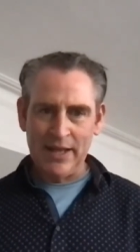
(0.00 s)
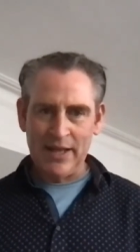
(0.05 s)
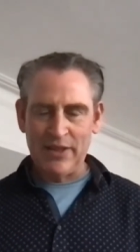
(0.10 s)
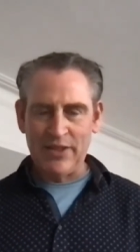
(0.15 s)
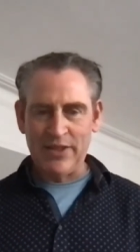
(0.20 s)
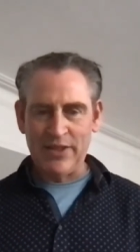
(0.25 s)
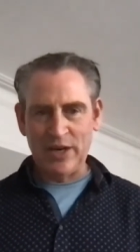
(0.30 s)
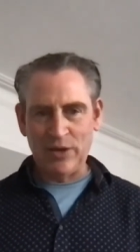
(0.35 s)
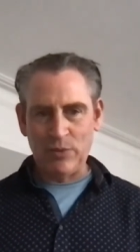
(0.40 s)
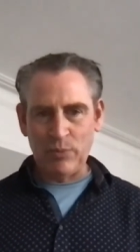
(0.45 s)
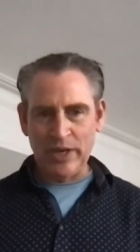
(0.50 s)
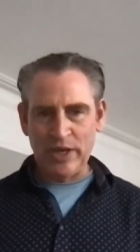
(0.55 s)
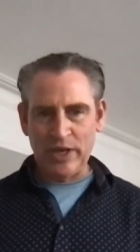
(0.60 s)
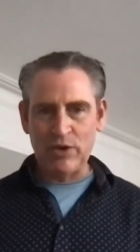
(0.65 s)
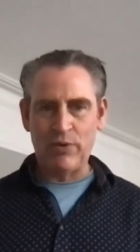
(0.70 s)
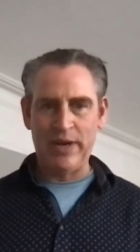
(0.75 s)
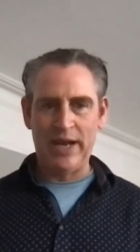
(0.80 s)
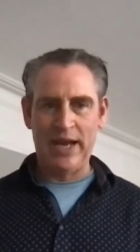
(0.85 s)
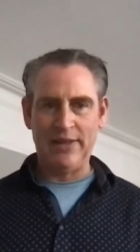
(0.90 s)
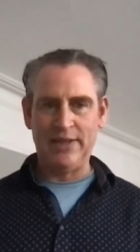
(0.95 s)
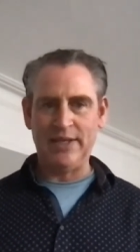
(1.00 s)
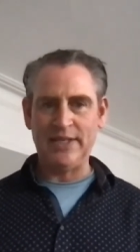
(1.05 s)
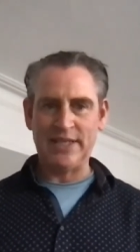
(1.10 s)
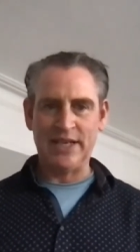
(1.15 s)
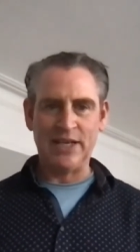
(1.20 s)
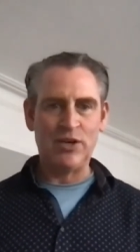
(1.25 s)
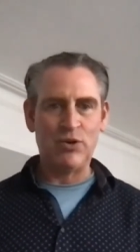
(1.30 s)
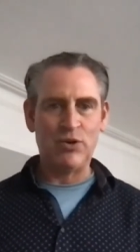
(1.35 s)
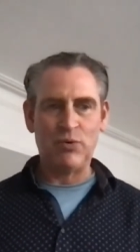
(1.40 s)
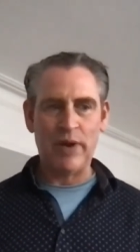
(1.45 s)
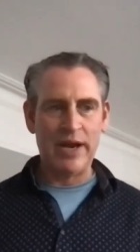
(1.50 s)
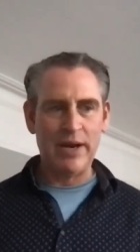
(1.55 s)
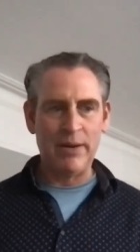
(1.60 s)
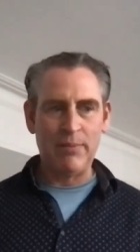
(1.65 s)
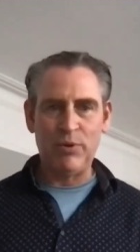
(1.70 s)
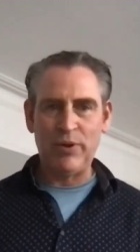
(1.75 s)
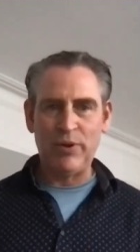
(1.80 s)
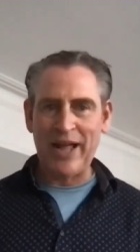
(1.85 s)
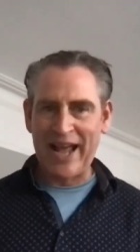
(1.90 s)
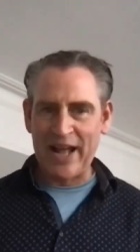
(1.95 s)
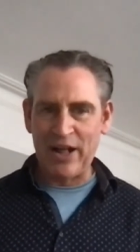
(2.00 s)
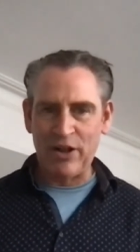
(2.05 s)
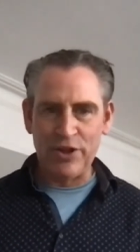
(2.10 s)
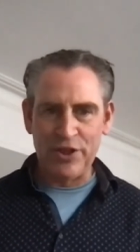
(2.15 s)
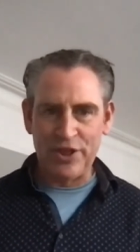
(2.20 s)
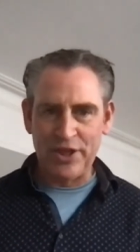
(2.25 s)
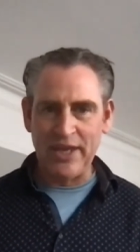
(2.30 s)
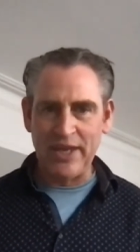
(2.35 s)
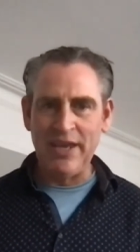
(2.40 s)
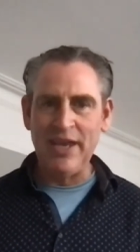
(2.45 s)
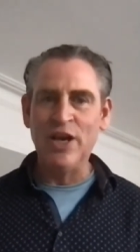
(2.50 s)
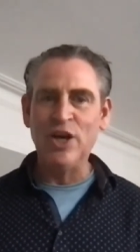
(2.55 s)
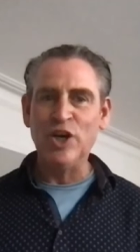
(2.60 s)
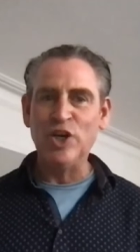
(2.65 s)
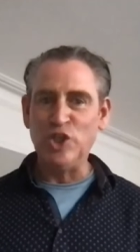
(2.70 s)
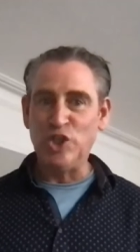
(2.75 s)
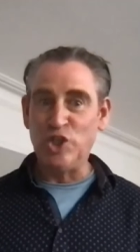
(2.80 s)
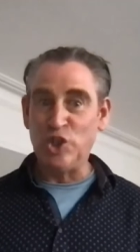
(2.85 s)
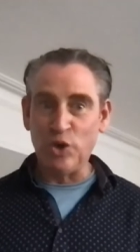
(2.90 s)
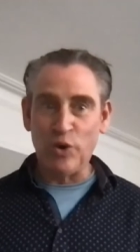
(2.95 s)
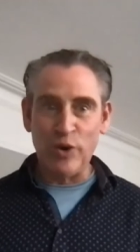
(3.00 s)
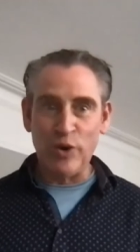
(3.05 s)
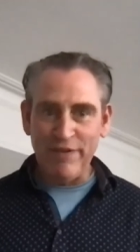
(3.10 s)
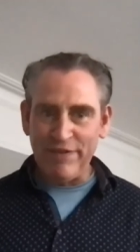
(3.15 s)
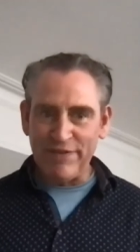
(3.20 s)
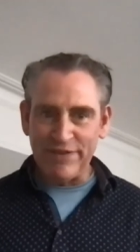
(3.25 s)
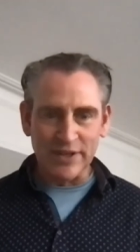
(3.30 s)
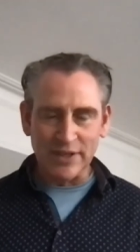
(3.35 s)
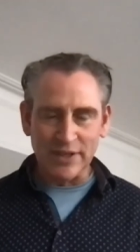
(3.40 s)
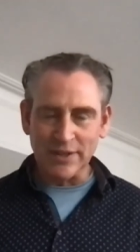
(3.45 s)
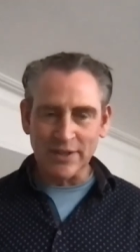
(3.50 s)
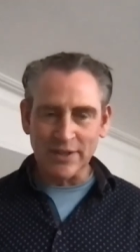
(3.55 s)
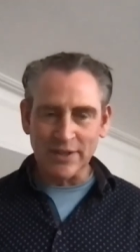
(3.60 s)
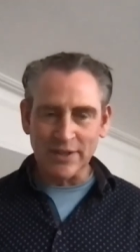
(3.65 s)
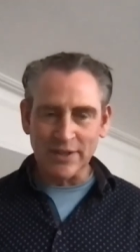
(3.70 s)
then we create this incredible, healthy, joyful